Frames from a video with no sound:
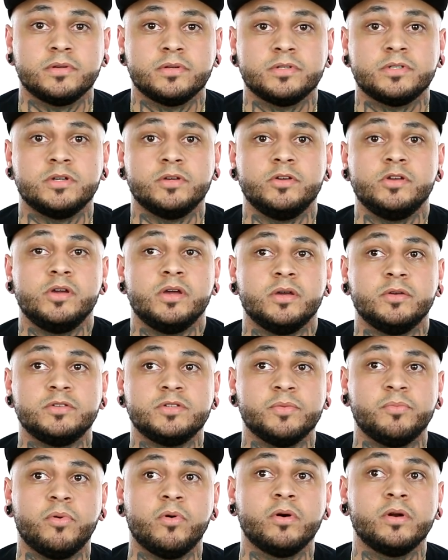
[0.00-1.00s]
So you get
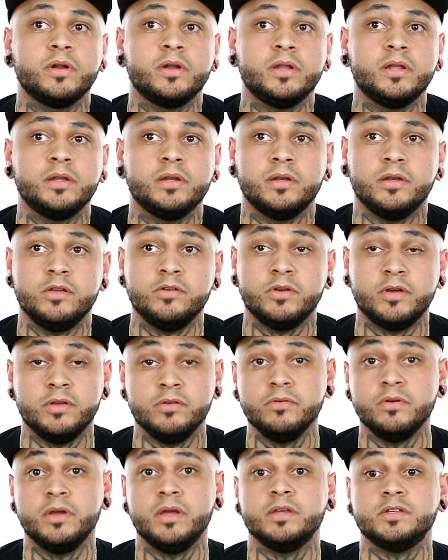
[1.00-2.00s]
supported in, you,
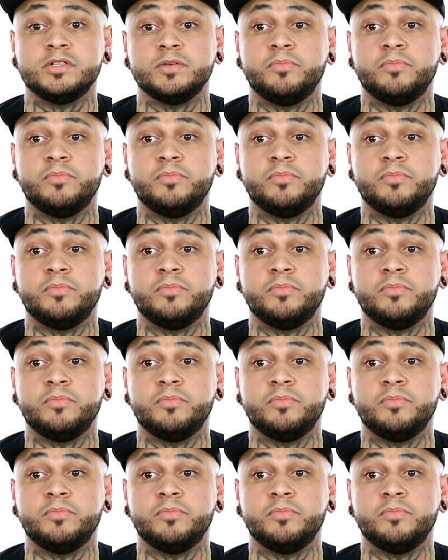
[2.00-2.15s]
you can get